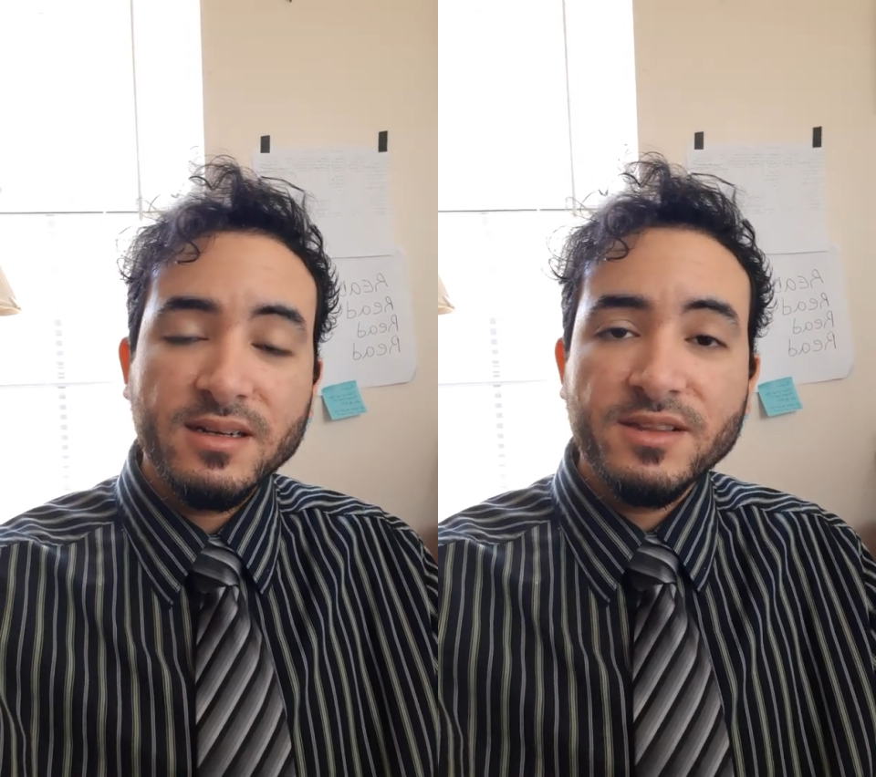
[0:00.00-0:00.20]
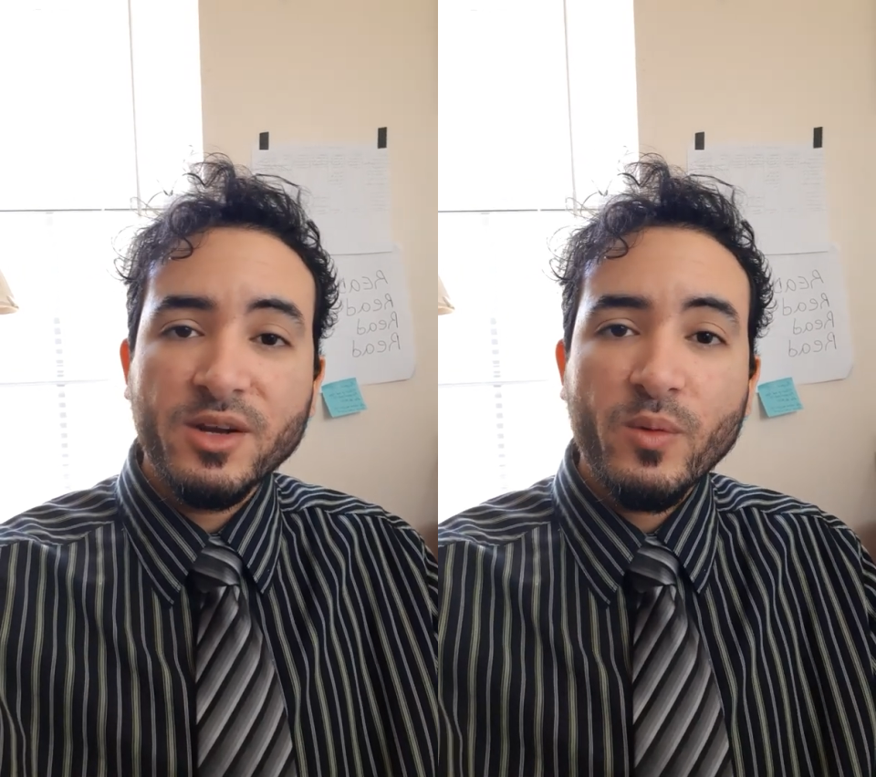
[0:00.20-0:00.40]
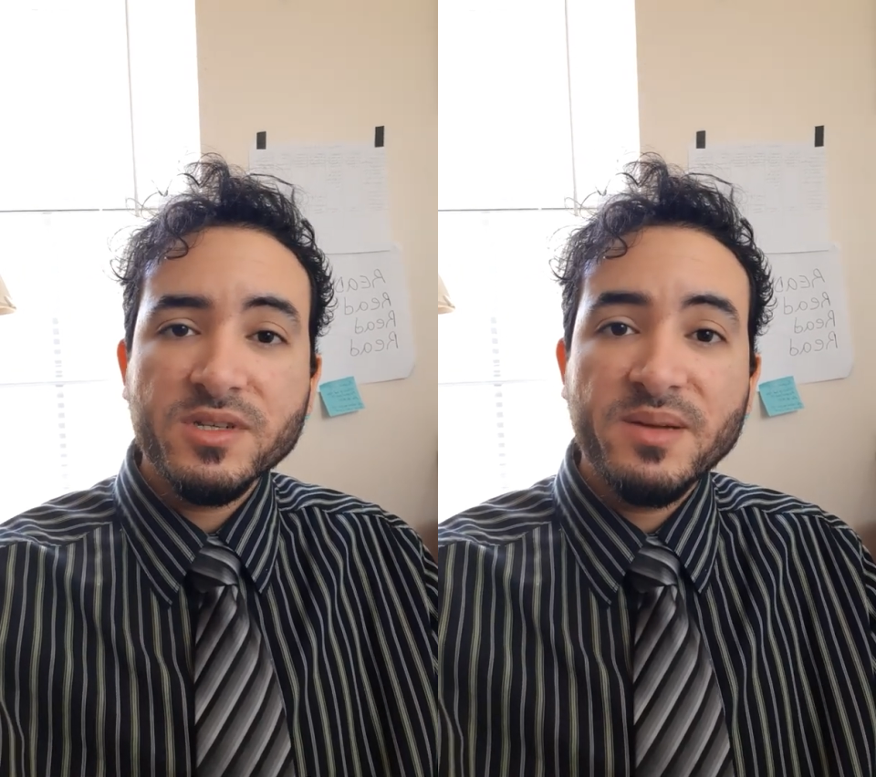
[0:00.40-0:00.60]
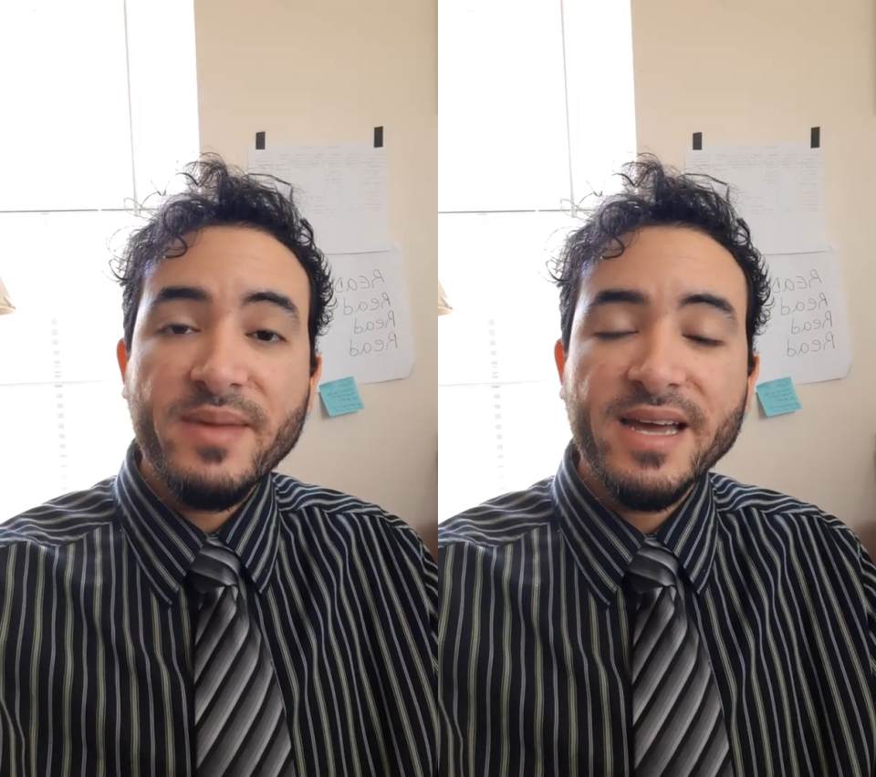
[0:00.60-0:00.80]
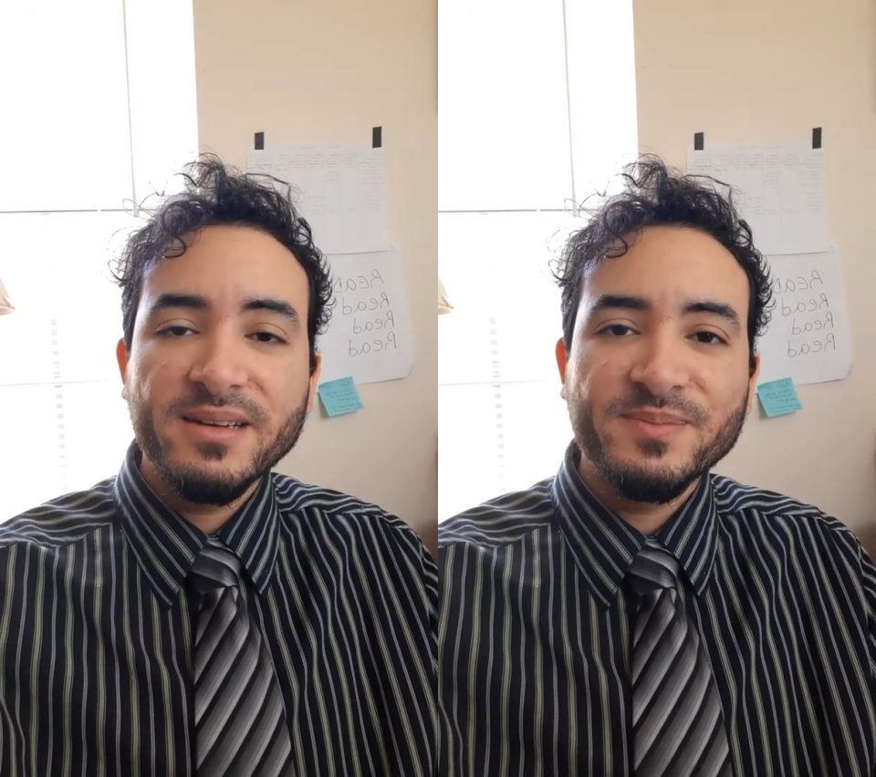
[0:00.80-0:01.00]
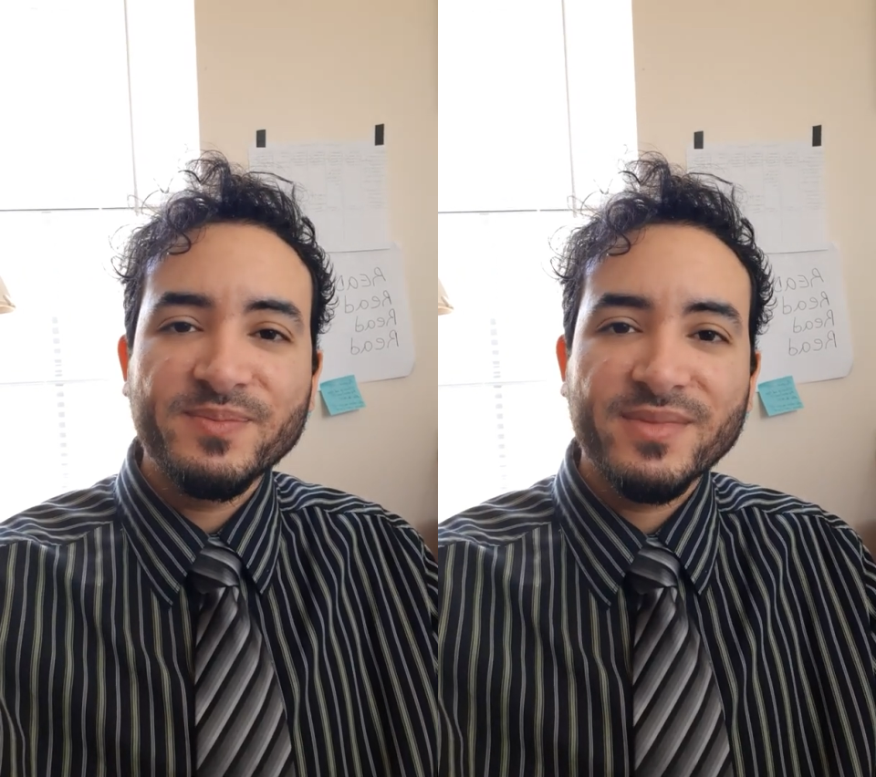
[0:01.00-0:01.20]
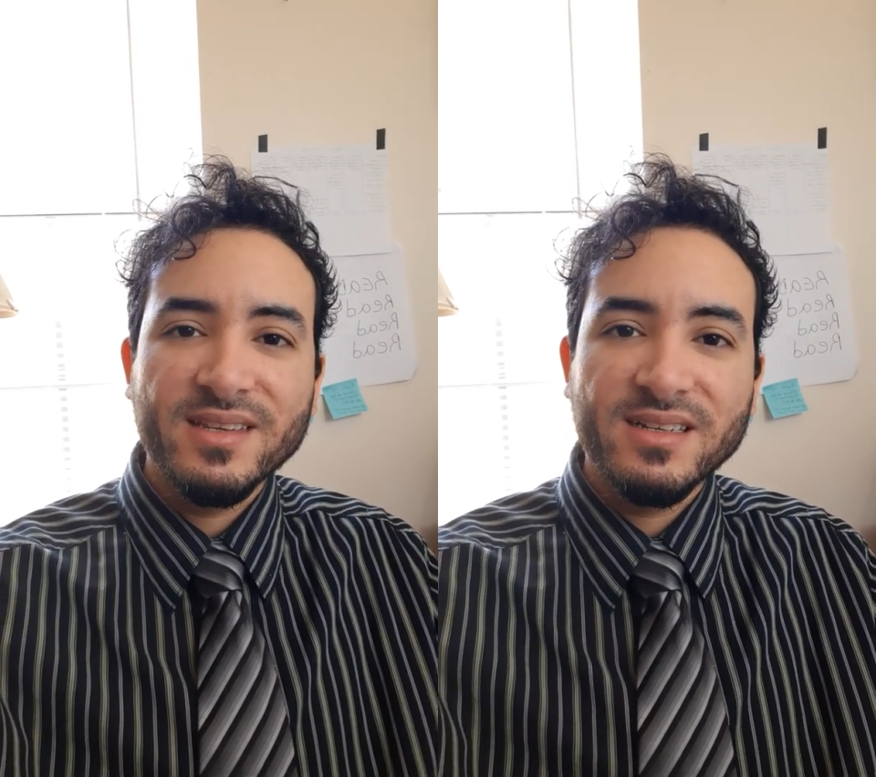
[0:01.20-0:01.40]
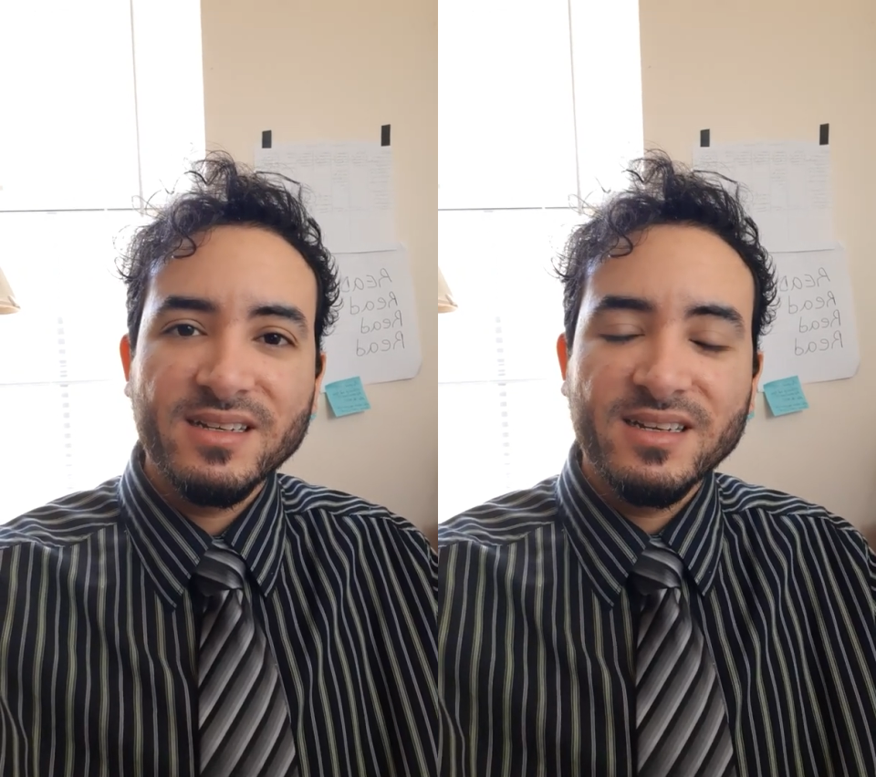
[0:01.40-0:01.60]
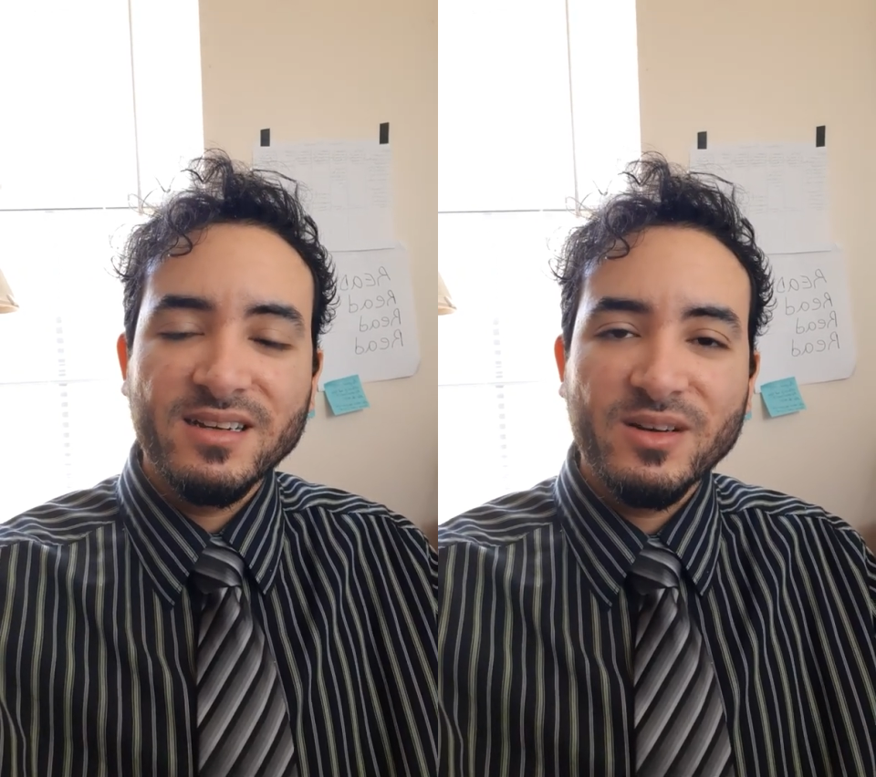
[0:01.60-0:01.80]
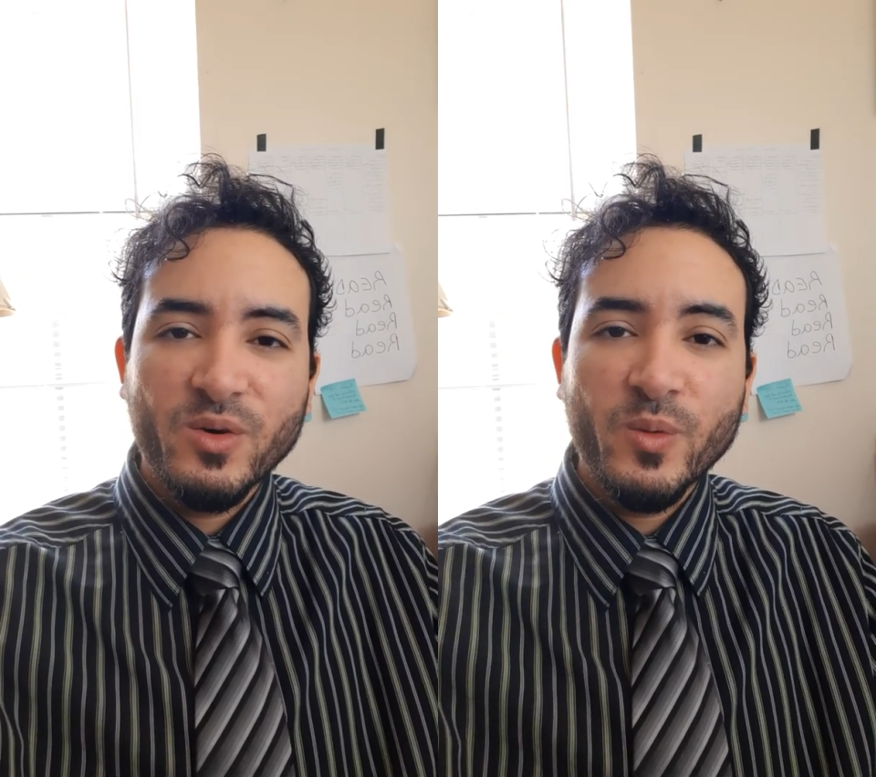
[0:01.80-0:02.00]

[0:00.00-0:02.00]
There was a man who